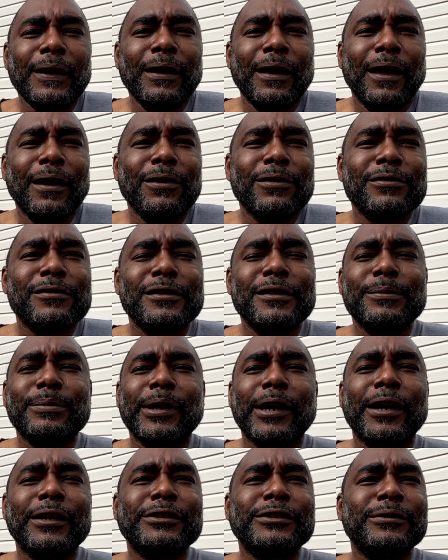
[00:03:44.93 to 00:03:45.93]
I don't see
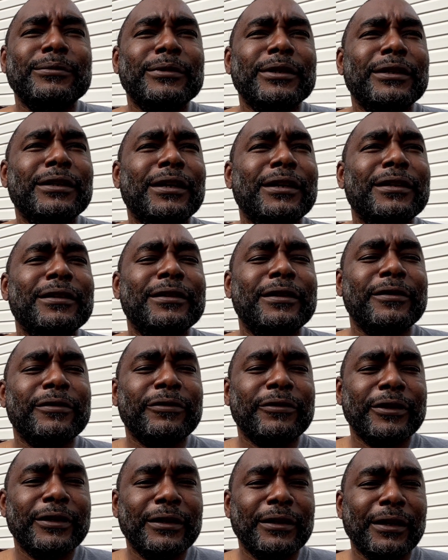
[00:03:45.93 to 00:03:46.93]
passion being any
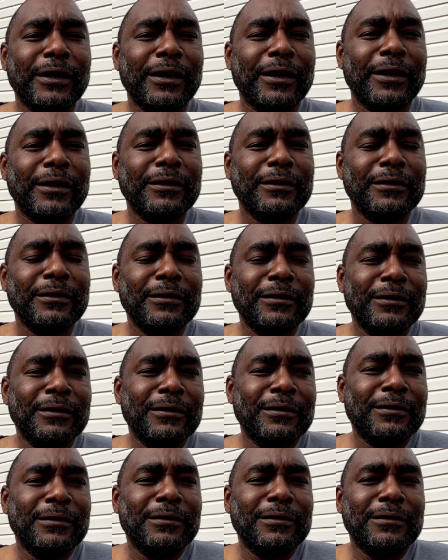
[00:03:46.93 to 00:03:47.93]
different than
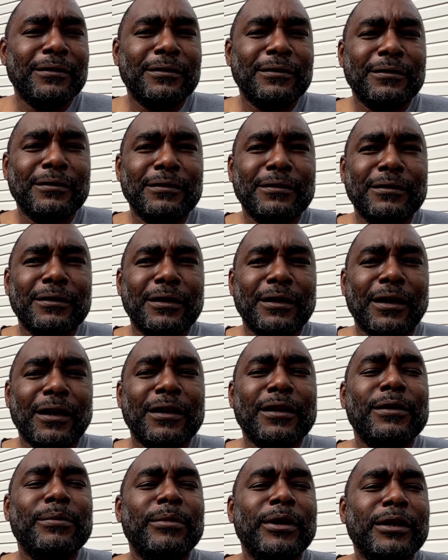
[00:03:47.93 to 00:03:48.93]
a
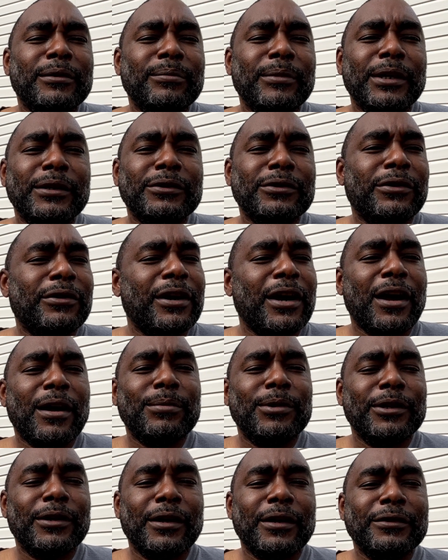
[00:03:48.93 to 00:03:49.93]
commitment or
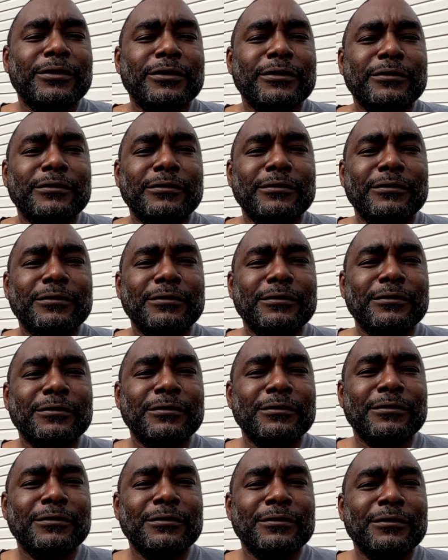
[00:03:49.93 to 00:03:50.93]
obligation.
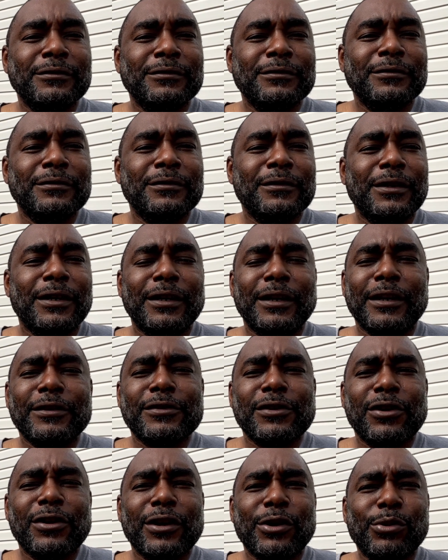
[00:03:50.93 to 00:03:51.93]
And that's
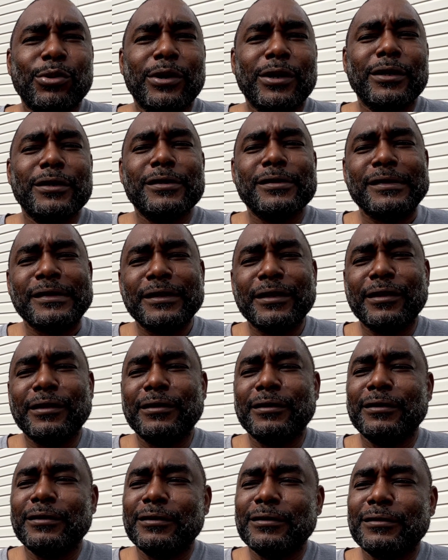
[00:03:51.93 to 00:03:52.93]
all I wanted to
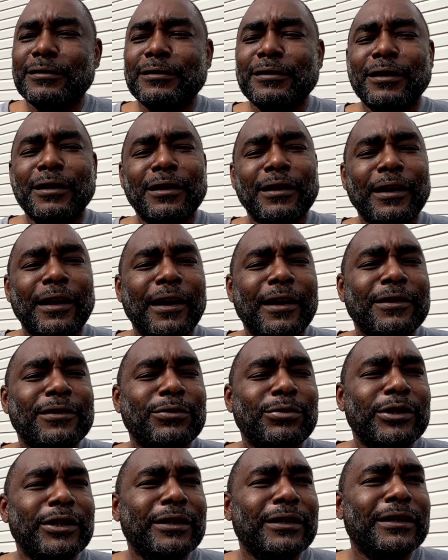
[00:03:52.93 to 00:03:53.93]
say last
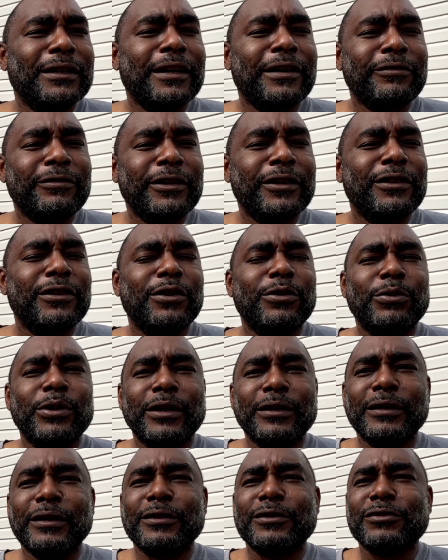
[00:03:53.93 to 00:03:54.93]
week, and that video
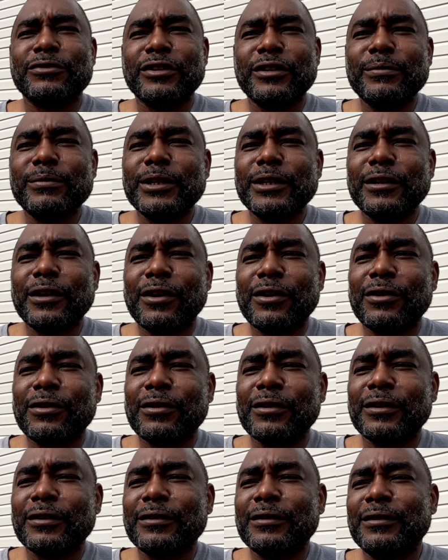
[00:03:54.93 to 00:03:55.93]
went extremely
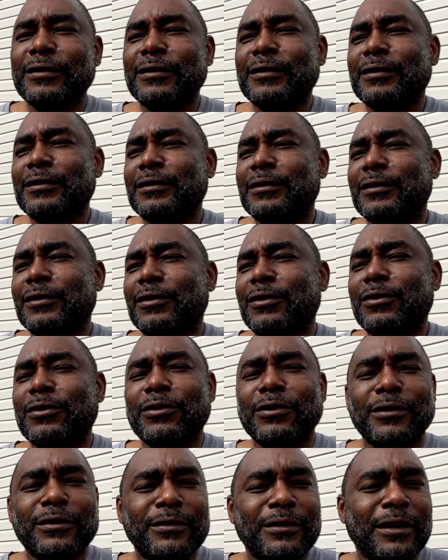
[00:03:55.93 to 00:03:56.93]
long
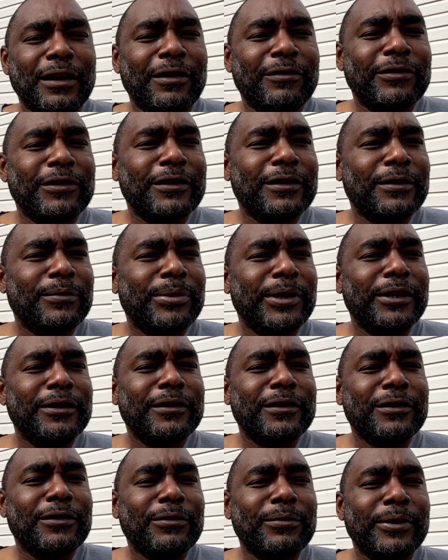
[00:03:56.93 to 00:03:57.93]
on having an
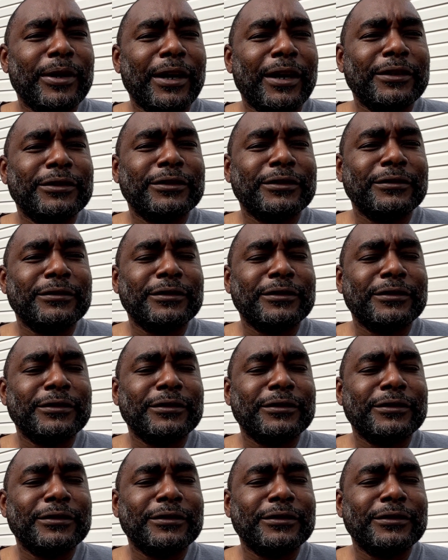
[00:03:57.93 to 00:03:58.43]
opinion on passion.